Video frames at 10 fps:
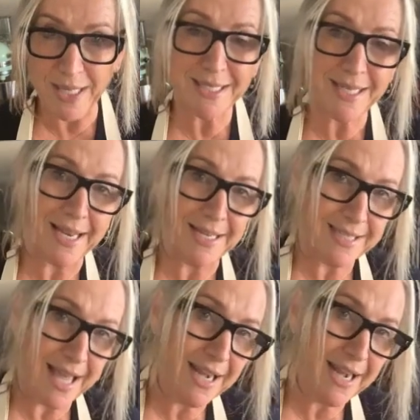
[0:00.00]
Wednesday
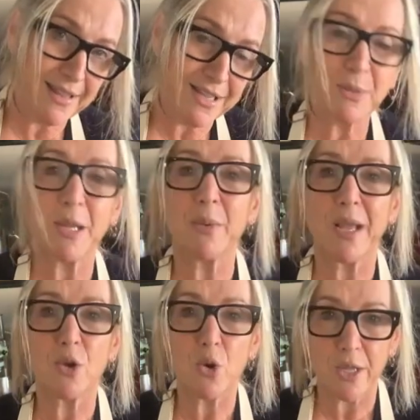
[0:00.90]
to Saturday this week,
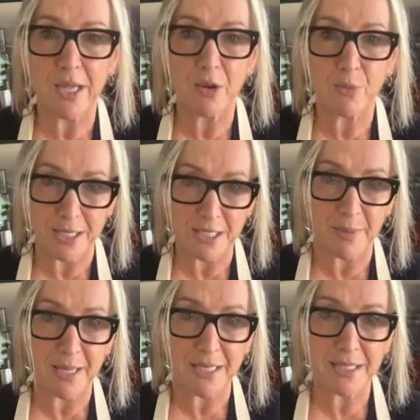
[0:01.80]
we're cooking
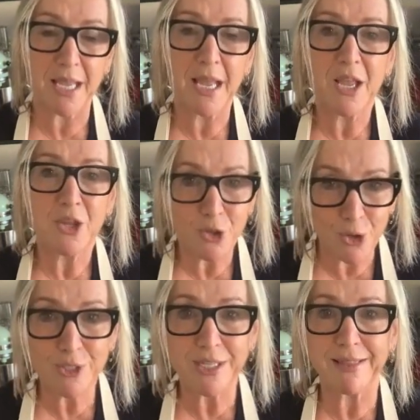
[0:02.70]
recipes
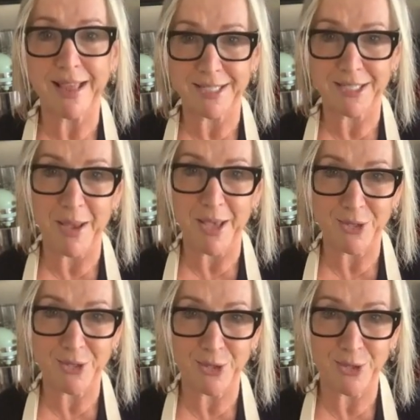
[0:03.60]
using that
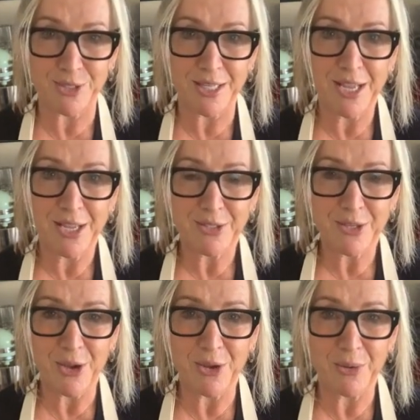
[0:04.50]
tomato sauce.
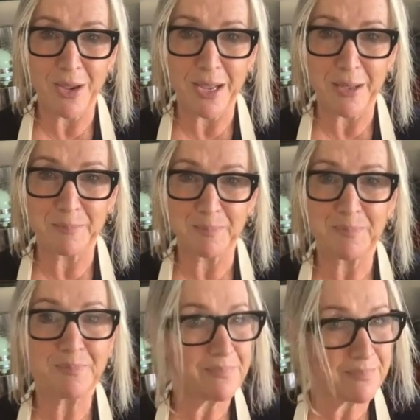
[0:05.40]

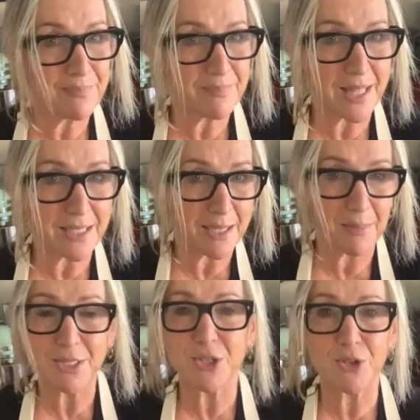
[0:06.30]
So that's
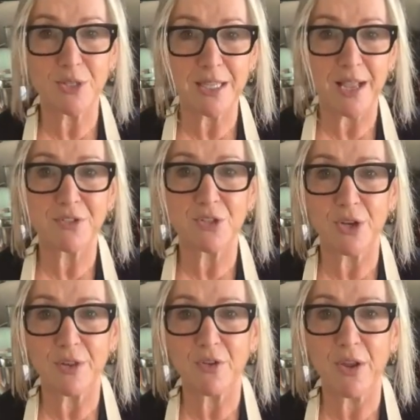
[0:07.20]
something to do this
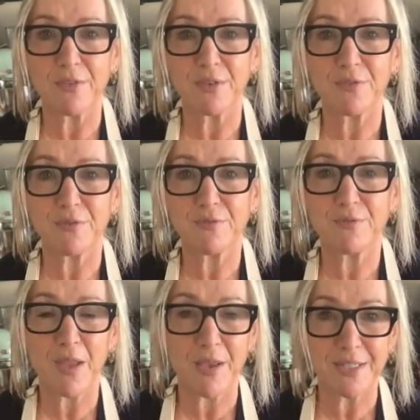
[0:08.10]
afternoon if you
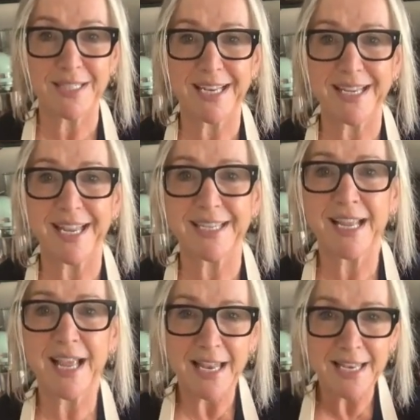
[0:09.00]
haven't done it
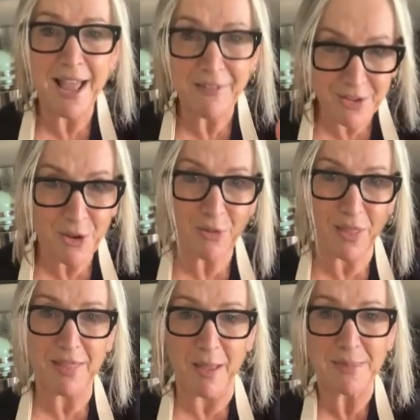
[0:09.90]
yet. Loving all
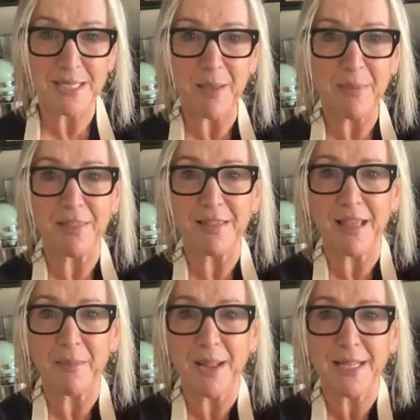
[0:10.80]
the thumbs up. I
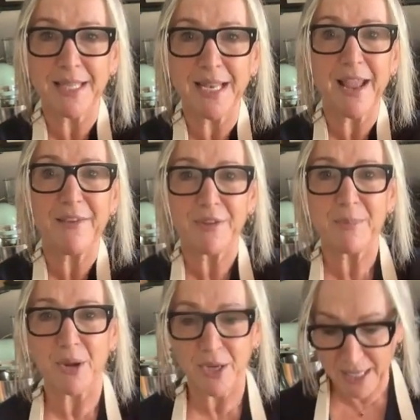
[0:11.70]
think that means that
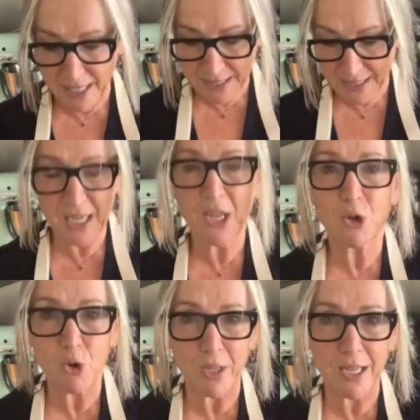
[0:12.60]
everybody is
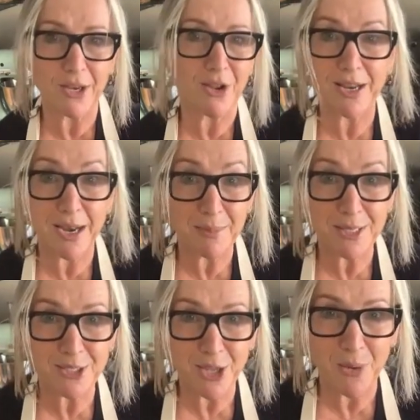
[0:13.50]
cooking along and
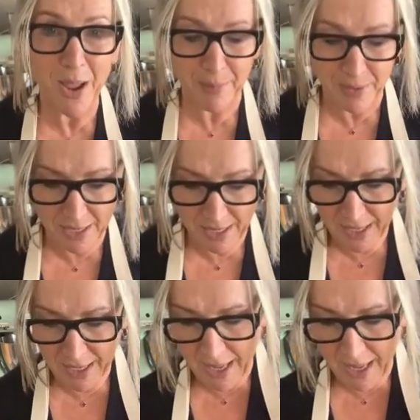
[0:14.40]
I'm so happy.